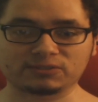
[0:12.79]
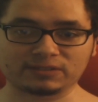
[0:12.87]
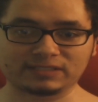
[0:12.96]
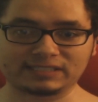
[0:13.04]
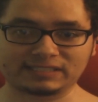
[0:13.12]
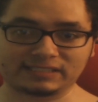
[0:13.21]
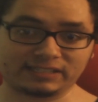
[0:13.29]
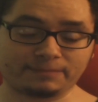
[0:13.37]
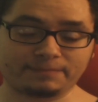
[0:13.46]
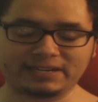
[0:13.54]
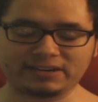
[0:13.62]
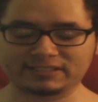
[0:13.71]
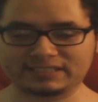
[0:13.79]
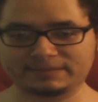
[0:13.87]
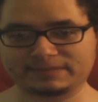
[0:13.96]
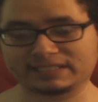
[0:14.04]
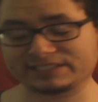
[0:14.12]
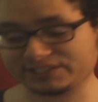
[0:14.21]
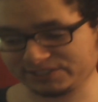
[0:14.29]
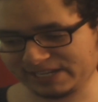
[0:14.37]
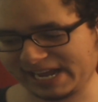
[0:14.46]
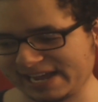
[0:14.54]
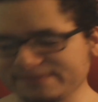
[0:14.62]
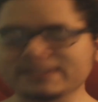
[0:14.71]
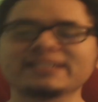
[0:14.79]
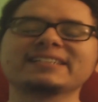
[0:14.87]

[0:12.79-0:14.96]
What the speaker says: or at least the PR team they should have.